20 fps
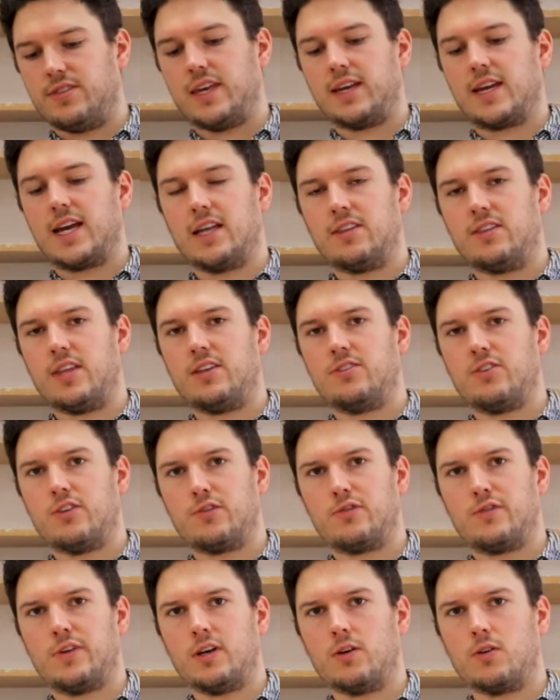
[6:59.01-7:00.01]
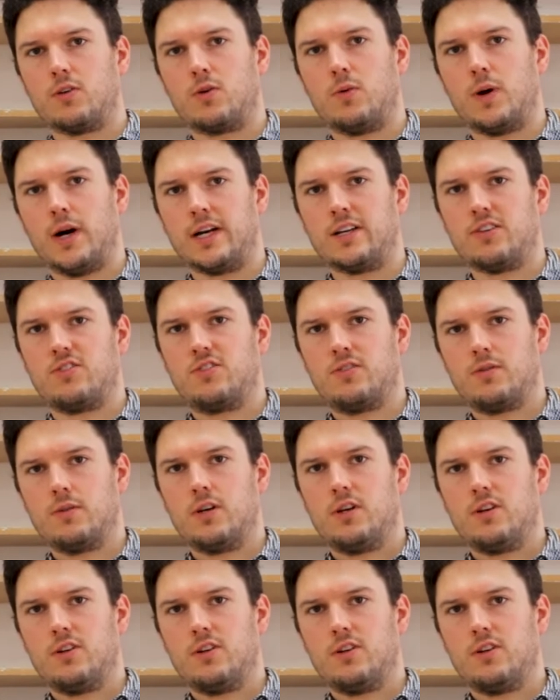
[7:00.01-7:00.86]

they can then just feel quite